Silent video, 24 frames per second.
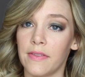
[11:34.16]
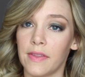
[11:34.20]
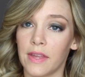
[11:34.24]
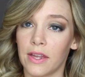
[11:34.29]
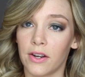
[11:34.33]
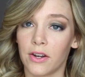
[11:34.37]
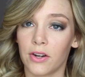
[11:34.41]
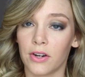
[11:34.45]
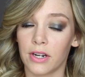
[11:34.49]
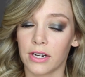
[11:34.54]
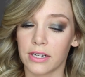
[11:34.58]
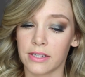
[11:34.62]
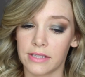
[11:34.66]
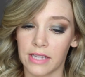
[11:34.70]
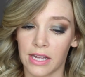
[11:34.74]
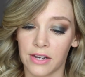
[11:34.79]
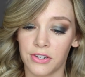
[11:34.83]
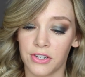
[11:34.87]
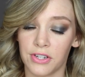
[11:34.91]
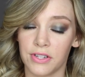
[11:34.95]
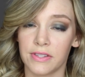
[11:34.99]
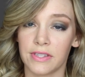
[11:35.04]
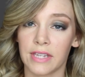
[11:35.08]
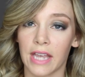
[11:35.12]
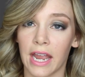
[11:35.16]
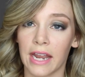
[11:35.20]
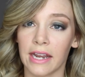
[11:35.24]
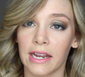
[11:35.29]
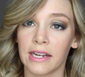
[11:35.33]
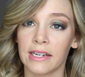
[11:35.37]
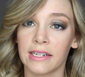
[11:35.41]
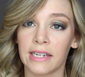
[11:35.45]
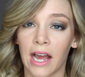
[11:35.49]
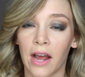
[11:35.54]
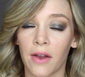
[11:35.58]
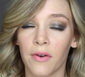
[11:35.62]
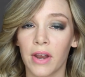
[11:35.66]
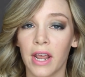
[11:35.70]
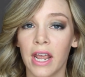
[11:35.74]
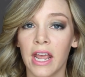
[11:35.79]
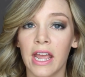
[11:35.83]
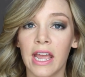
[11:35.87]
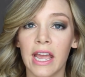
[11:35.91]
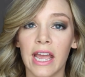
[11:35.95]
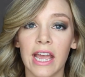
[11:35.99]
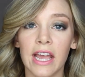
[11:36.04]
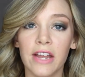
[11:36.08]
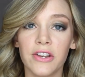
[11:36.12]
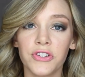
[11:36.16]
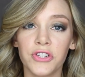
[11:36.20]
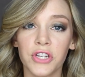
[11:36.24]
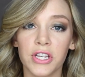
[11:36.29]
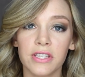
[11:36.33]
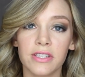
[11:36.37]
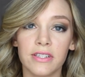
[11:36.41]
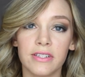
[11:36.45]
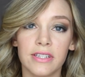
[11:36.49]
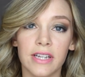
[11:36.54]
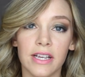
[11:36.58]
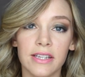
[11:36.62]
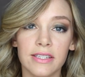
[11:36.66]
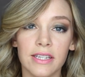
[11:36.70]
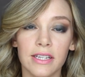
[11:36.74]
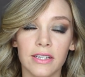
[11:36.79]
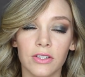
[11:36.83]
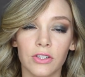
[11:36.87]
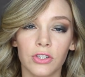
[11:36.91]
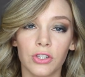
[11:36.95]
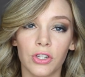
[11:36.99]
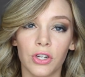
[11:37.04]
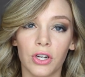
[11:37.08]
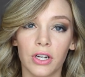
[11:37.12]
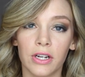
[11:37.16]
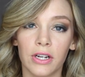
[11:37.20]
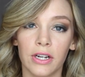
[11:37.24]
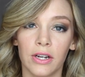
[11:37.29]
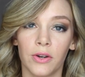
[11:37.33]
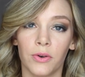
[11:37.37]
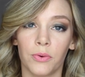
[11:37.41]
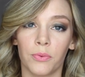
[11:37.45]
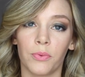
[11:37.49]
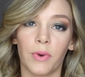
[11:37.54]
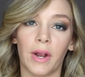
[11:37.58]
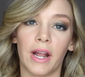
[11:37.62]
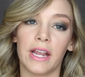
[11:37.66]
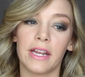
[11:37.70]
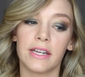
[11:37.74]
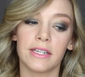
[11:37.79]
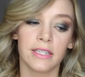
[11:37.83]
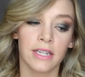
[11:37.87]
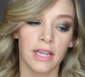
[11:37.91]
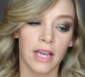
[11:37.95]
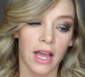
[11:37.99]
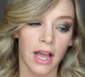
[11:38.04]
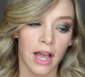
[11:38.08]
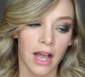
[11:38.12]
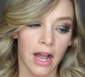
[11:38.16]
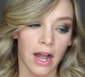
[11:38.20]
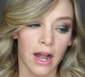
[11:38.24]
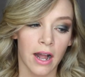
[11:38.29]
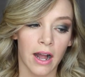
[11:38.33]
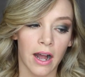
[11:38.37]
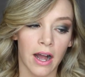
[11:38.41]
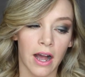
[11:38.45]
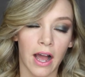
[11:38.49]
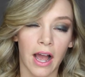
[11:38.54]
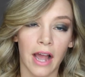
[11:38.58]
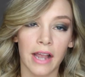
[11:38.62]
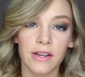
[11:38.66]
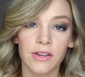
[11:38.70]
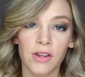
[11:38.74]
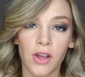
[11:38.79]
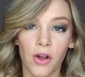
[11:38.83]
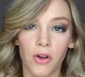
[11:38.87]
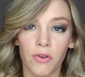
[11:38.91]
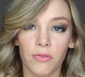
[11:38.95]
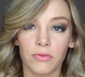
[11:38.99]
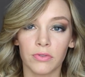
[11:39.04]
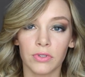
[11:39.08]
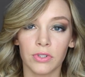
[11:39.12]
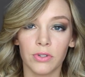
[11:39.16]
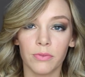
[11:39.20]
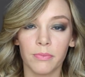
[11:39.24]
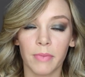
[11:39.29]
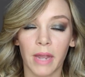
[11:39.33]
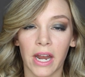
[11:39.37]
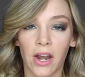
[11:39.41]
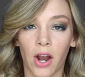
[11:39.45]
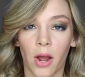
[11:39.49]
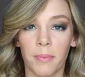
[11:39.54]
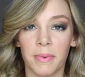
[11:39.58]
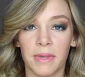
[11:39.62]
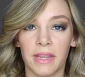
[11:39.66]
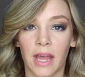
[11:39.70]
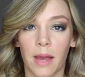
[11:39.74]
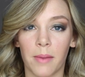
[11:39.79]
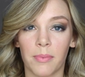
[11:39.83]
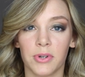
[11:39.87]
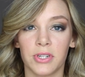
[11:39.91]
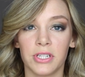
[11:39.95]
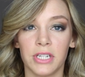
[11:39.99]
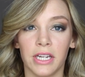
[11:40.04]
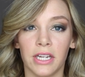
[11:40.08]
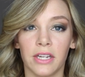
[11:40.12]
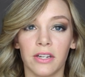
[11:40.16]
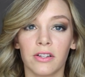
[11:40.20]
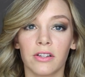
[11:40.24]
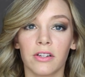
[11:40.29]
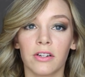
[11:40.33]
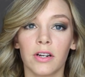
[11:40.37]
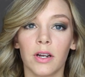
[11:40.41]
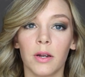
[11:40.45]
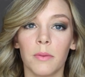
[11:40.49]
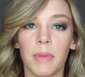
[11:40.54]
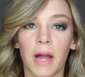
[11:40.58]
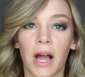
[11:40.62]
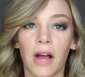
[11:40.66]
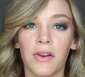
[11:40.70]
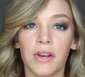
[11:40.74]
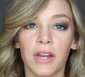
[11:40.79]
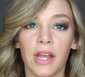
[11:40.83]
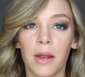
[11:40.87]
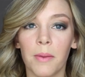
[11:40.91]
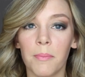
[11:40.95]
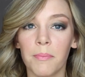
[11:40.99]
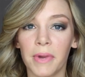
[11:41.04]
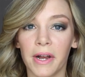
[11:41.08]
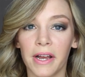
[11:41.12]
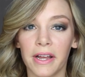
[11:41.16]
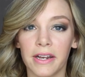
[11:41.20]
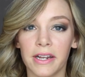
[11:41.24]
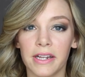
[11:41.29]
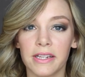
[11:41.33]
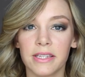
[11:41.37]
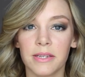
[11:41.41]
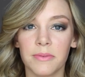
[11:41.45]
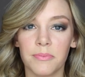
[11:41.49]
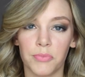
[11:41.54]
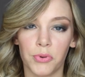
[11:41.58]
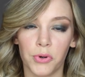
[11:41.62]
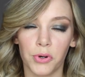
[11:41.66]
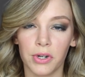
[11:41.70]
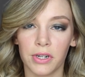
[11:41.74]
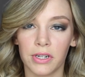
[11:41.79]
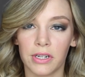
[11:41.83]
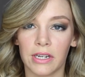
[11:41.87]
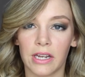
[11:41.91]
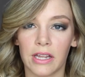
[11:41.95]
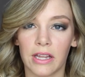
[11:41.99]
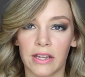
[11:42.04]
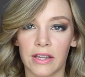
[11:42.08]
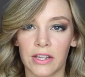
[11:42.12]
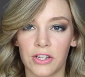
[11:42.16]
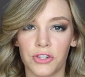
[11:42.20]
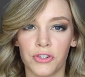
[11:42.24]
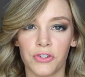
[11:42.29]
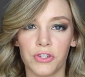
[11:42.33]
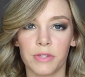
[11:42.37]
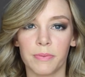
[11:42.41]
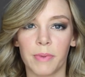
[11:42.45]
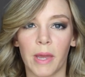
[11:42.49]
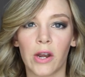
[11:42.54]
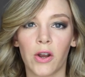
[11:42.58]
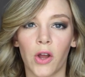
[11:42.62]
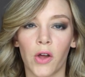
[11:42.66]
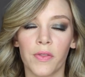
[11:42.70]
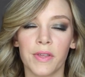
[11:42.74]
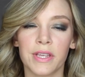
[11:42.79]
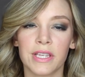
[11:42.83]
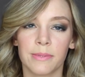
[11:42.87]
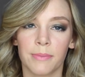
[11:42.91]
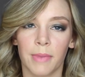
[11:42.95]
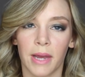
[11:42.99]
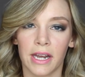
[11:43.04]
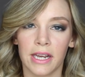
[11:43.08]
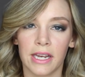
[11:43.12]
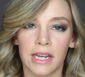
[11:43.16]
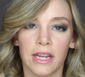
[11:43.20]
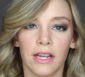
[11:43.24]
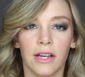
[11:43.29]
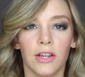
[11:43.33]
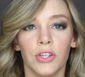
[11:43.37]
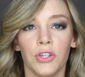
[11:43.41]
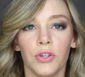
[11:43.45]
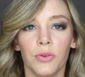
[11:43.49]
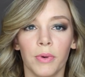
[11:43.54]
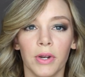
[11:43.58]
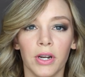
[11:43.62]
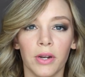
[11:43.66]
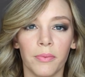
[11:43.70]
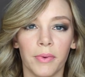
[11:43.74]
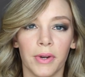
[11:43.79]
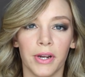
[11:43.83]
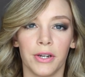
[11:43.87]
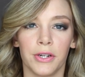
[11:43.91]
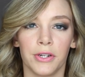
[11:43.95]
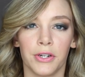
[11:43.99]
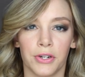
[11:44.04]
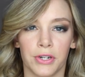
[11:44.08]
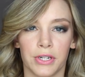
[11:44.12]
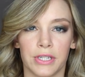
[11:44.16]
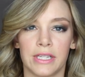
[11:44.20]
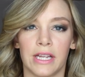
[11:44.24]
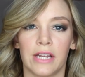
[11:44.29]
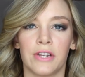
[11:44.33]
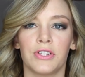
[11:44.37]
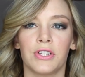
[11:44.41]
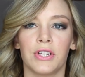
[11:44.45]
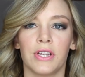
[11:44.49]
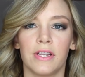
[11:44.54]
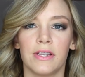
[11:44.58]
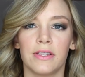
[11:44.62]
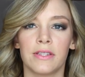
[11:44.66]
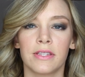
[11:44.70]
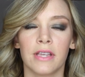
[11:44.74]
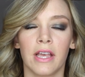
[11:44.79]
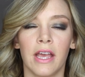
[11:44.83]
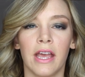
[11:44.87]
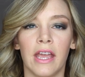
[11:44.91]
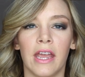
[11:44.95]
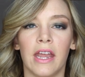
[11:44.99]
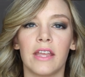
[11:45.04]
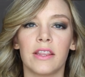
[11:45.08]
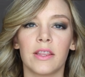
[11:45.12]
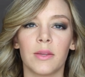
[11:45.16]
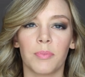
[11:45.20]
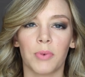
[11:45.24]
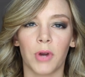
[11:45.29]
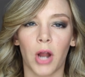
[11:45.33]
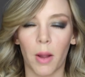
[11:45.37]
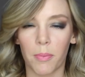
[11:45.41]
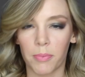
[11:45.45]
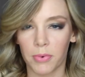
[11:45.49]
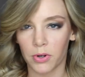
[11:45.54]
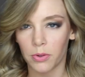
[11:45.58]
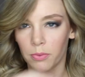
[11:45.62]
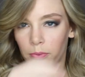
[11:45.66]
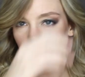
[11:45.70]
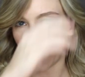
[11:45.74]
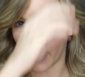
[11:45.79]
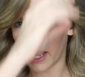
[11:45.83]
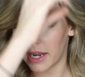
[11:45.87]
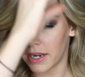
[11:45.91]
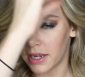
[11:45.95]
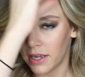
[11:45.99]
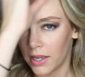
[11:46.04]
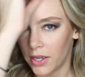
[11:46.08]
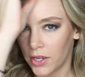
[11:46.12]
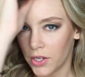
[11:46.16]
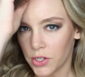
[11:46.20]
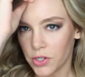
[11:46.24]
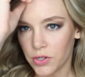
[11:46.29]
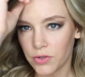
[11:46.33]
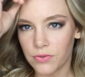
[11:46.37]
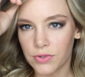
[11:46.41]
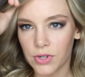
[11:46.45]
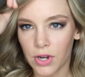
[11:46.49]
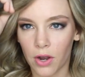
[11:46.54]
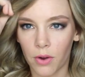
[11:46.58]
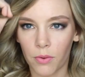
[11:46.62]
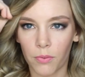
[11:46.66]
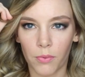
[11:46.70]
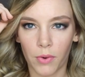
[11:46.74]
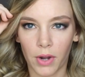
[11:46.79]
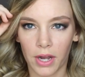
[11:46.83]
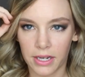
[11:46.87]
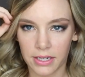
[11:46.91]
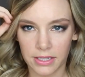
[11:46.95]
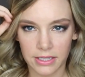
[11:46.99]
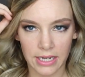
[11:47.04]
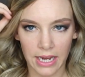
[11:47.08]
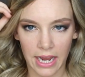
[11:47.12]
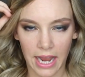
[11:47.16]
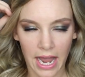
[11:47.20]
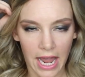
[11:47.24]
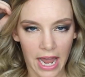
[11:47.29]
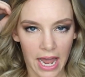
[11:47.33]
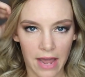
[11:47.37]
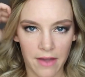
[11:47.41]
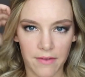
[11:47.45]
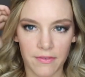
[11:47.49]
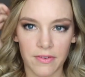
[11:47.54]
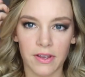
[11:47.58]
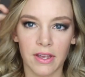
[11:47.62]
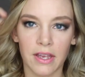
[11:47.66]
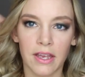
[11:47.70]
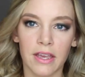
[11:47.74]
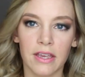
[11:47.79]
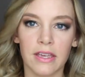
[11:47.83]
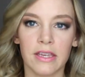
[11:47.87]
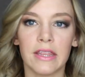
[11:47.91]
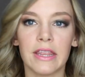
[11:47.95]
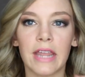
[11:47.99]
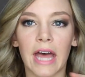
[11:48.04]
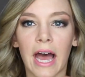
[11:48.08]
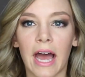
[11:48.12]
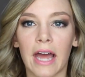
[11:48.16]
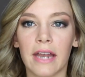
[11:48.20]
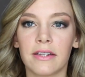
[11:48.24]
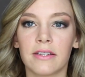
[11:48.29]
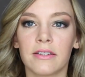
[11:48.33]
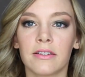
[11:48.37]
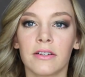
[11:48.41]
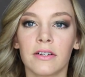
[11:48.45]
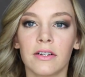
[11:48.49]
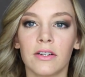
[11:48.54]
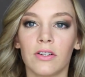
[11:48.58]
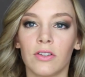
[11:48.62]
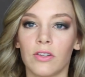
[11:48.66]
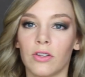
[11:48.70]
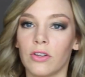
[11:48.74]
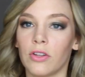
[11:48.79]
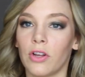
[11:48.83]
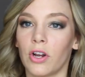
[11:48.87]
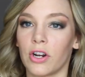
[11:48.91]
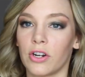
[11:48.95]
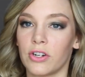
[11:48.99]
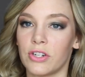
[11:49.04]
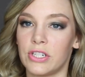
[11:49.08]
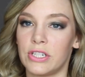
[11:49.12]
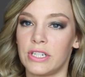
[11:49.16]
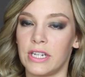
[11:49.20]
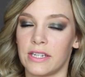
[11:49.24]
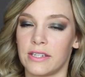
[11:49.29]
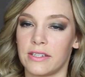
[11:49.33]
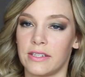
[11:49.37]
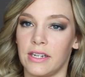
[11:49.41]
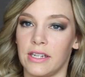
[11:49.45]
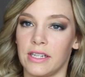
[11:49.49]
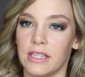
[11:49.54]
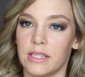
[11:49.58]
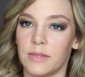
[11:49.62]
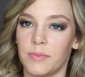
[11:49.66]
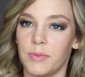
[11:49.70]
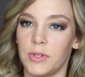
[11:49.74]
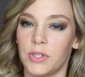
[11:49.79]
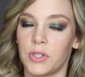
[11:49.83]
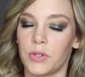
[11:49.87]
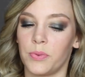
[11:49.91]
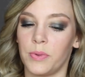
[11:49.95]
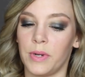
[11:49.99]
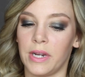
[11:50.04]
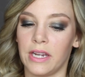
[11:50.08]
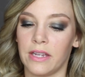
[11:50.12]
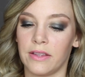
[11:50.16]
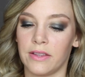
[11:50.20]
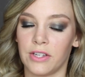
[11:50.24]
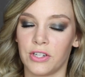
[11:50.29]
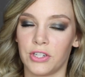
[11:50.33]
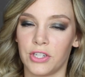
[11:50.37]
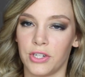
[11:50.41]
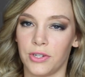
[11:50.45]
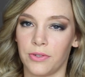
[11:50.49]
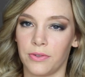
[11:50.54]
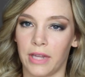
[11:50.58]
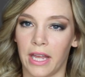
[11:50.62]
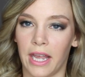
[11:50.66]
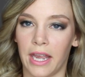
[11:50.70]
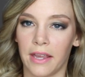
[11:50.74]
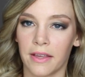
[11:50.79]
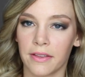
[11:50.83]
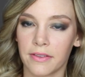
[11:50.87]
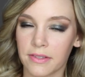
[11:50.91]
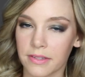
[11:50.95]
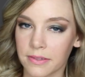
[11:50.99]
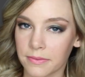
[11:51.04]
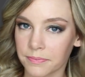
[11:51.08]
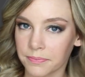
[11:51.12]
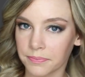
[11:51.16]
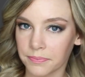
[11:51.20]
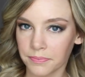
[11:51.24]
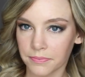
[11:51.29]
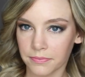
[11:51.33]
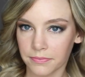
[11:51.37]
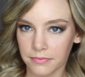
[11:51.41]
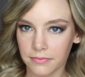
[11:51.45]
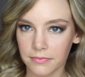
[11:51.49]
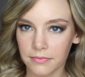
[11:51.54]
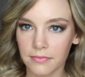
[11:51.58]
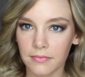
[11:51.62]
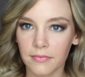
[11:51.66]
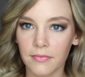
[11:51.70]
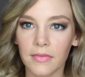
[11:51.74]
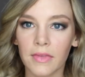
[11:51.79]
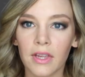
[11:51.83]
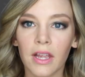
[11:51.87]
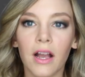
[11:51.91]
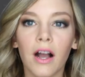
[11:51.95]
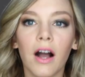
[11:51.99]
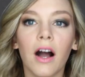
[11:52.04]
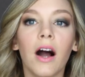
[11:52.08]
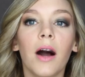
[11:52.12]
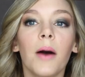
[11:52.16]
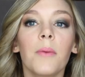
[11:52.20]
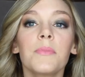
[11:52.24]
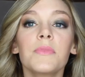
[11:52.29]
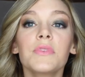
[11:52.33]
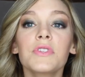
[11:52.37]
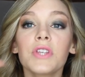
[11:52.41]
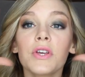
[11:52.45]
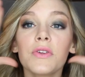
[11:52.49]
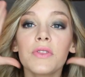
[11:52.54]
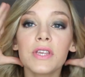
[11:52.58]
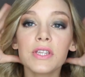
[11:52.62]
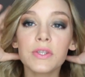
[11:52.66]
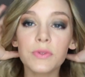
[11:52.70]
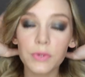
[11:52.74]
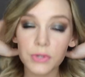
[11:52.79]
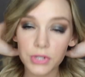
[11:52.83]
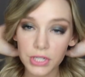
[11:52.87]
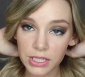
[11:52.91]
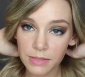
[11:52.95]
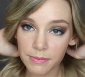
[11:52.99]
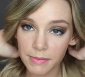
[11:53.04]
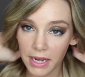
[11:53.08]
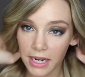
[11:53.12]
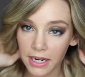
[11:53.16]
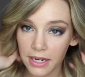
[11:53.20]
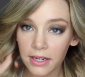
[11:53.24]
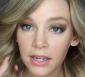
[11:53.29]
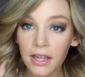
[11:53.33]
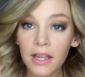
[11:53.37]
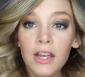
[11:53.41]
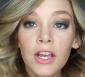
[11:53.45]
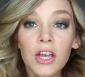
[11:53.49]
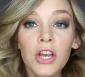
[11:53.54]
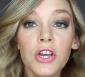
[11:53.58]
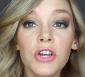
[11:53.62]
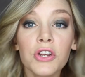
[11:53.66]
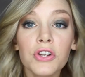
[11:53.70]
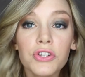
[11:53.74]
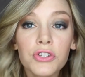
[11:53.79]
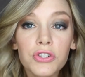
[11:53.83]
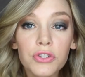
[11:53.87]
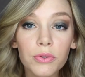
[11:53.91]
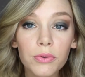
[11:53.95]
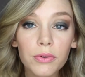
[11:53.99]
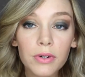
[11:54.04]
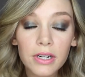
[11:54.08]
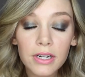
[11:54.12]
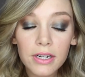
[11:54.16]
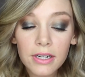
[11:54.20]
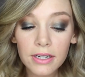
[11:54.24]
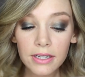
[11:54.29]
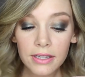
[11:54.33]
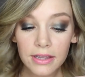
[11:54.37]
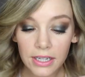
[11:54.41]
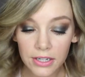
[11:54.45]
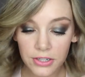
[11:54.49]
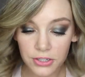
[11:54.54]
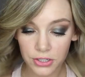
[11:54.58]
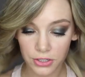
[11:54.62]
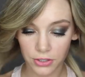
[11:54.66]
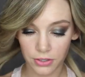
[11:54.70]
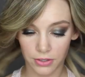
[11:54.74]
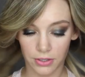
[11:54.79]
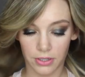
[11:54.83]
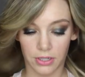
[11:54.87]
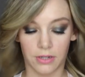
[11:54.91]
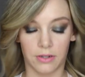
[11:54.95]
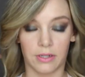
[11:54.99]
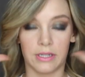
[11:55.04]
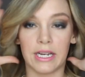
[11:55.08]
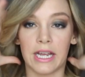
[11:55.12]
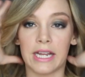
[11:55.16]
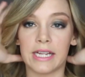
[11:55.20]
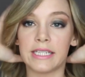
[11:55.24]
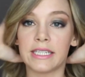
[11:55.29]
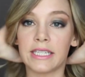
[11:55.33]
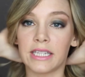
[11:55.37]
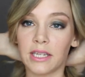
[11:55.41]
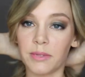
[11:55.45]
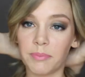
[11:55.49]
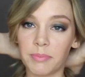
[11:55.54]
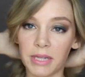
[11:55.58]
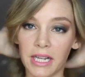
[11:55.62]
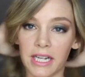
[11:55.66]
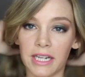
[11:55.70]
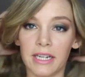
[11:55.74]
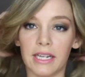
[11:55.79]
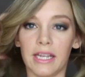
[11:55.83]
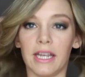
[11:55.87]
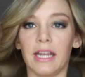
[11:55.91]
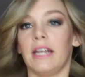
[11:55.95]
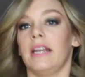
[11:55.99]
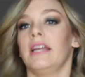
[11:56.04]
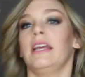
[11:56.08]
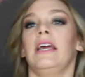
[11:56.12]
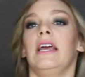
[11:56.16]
and then her extensions hanging down. It just doesn't look right. I know you may not be that particular about it, but it's important that you spend all this money. You want to wear your extensions in the proper way. You don't want to have that large distance between the two lengths. Um, so this will just make sure that you're nicely blended.